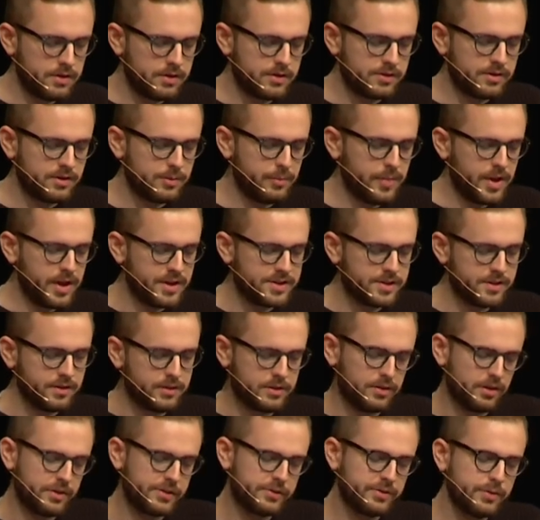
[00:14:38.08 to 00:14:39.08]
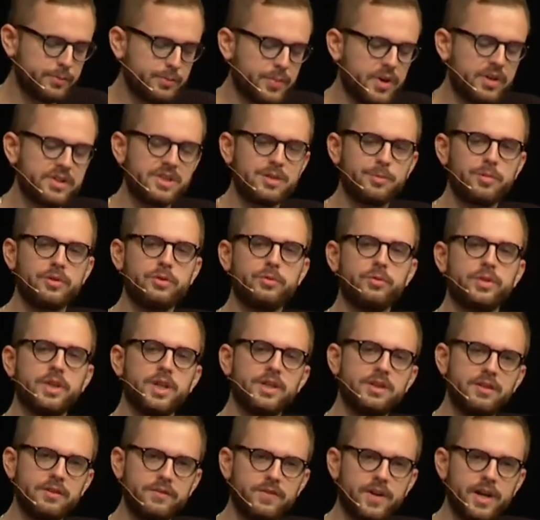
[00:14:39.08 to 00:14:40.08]
So it makes it close to impossible to
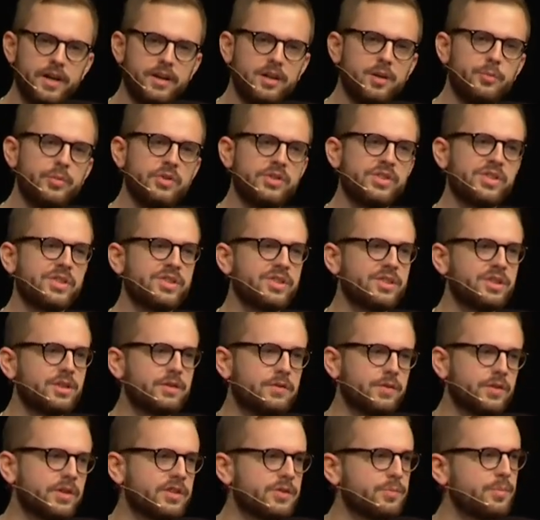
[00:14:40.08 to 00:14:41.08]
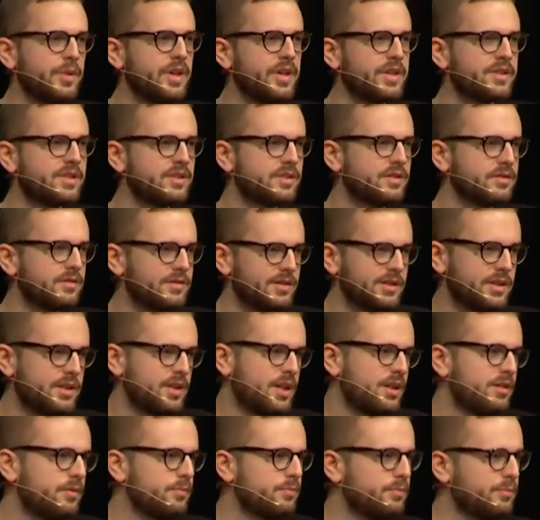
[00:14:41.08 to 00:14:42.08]
identify the abusers in the first place in
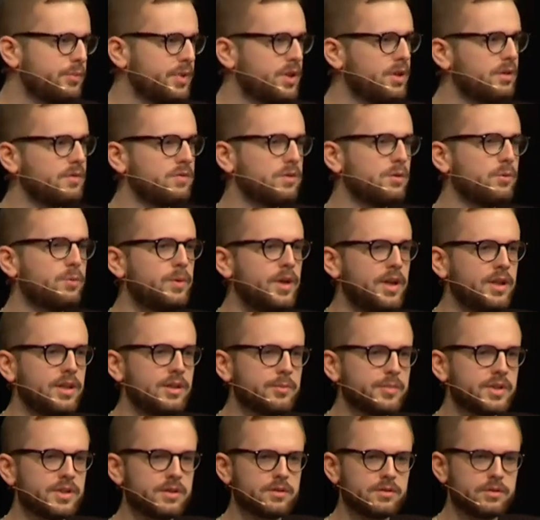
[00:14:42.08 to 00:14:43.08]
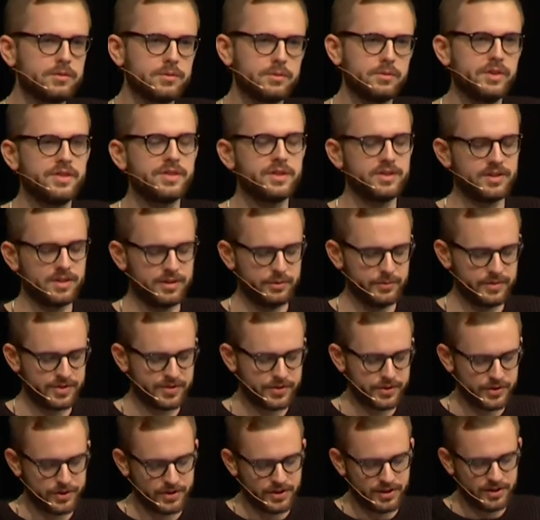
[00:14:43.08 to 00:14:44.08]
any meaningful way. I mean, recently we're
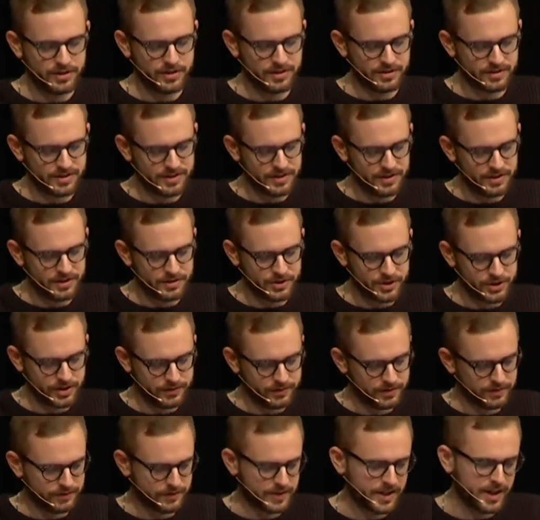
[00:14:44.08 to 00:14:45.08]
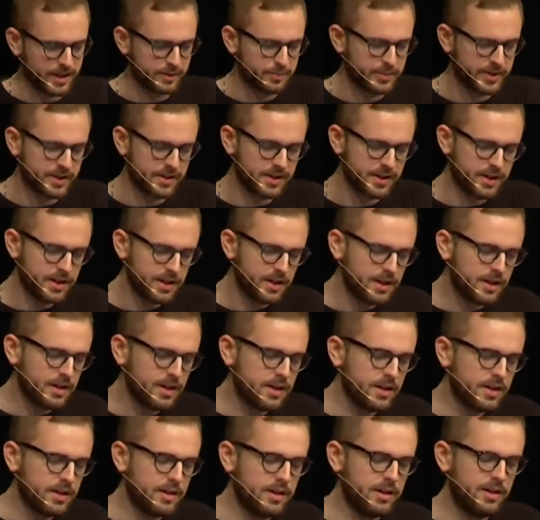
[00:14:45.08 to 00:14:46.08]
seeing a shift of that, but
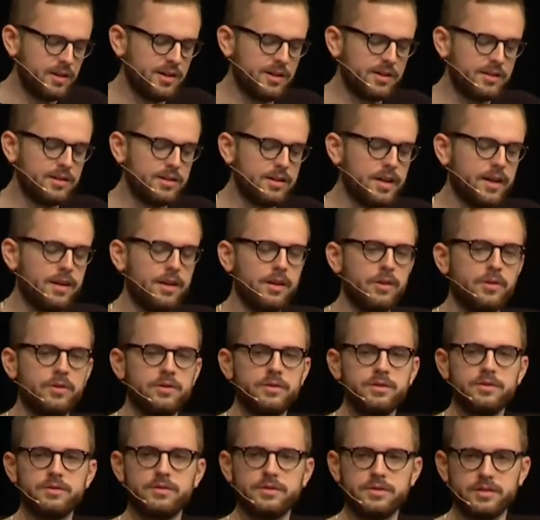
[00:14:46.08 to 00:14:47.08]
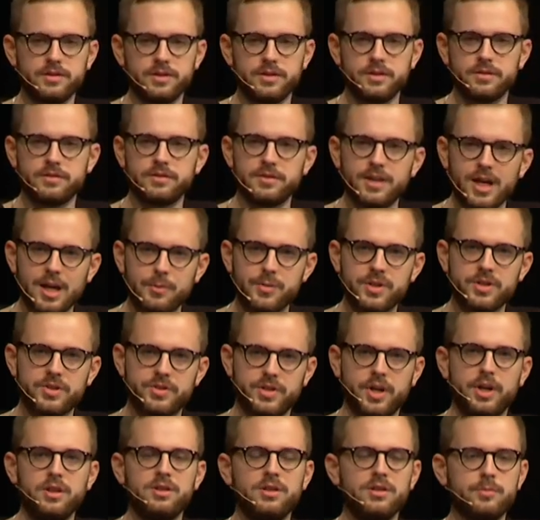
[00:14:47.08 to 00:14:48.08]
let alone, you know, name and
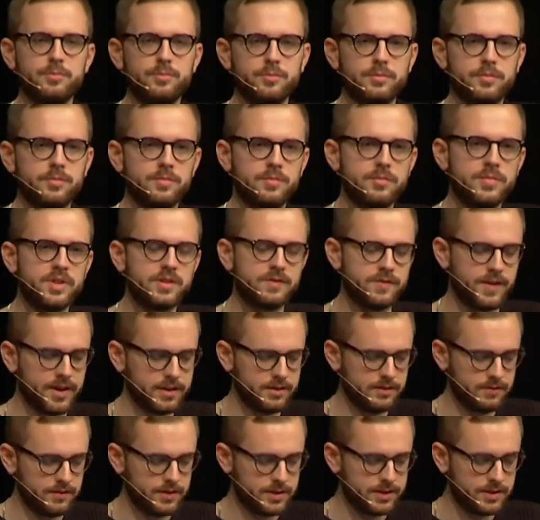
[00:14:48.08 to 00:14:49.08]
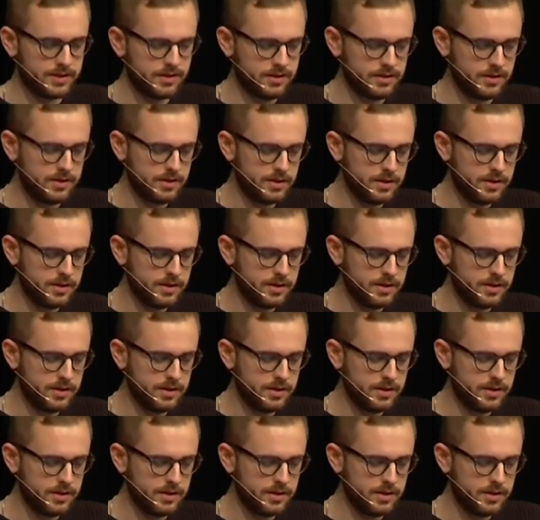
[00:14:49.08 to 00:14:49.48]
shame them effectively.